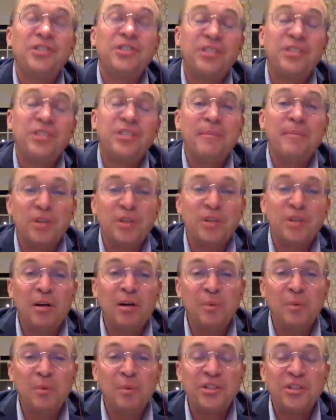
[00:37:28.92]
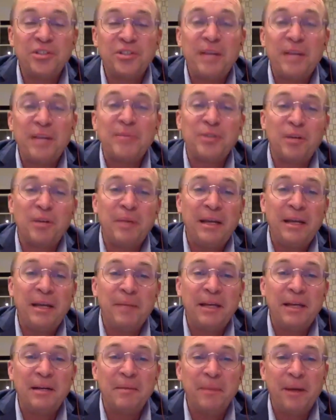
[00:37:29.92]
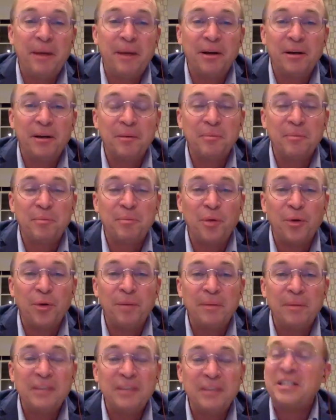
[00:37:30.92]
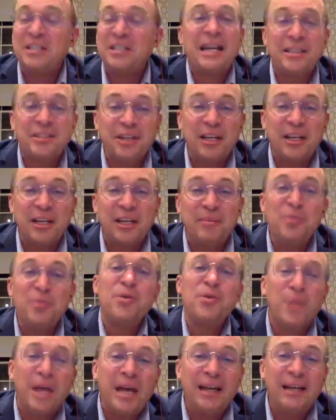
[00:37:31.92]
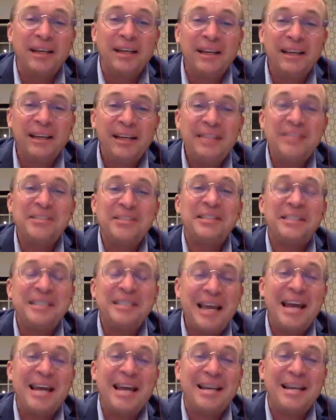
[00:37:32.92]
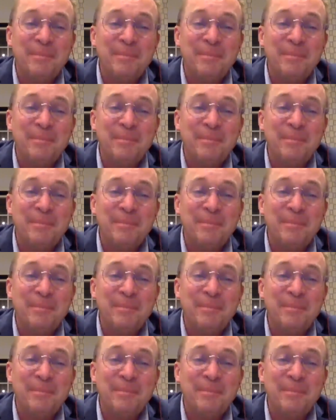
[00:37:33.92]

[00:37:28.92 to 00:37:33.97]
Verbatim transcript: which is the same as our Make Make It in America program. It's exact same. Yeah, you yeah. know that. It's the but, same.